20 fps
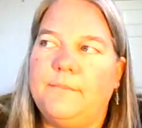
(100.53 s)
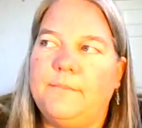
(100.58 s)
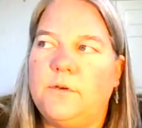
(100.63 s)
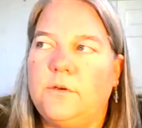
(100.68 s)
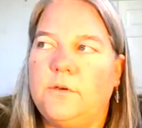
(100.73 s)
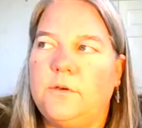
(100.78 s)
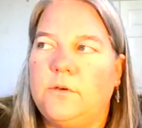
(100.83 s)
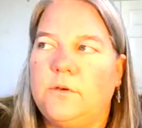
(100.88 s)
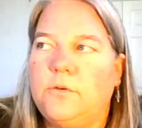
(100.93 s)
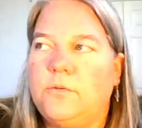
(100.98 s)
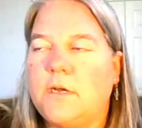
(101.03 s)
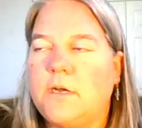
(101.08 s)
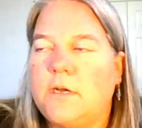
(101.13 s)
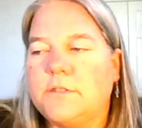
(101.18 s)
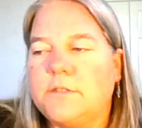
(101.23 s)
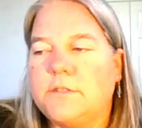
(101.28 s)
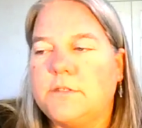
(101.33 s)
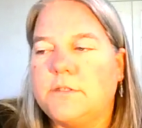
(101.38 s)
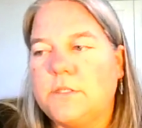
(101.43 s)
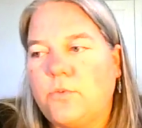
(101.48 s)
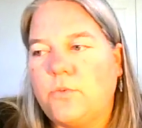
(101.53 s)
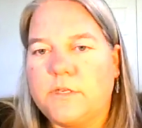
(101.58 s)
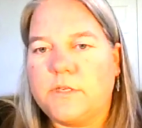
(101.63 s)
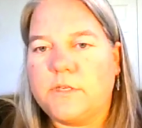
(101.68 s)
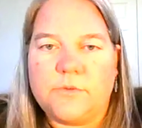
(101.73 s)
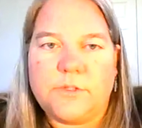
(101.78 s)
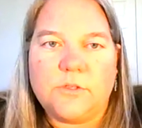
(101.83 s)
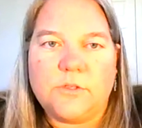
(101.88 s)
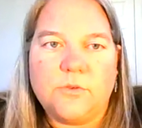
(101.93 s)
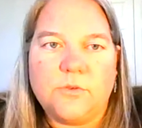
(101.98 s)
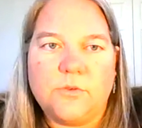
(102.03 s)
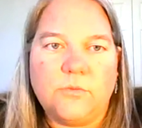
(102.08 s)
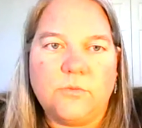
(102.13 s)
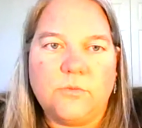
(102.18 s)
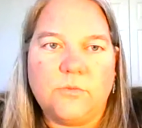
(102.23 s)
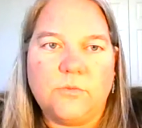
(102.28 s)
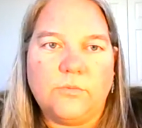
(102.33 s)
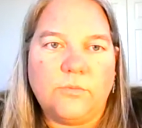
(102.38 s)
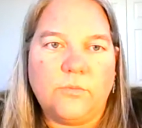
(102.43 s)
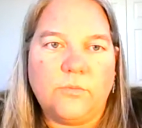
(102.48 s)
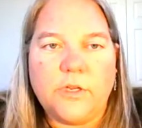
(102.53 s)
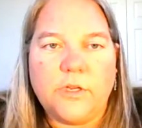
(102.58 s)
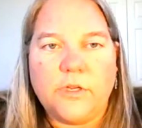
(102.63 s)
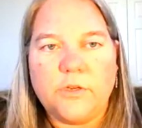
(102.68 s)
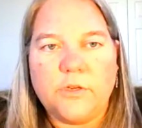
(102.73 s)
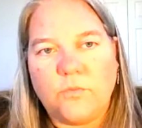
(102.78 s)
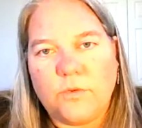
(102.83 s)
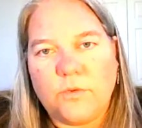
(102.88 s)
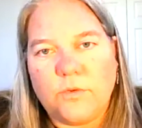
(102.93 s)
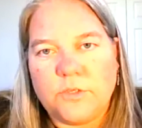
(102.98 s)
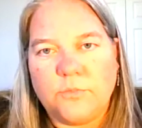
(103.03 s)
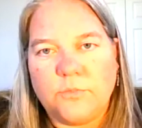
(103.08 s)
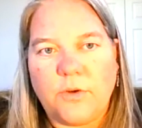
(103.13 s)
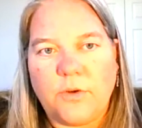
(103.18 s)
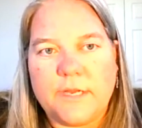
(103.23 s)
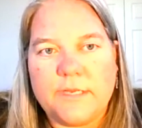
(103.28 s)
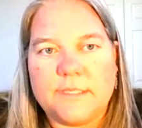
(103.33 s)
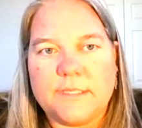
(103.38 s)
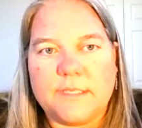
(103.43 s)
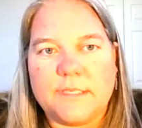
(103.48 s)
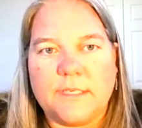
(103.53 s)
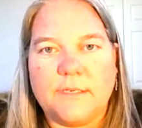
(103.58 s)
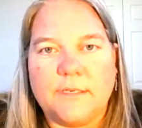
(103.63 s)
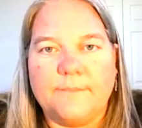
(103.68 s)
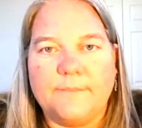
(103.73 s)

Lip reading: Who else works with you? What's your pricing?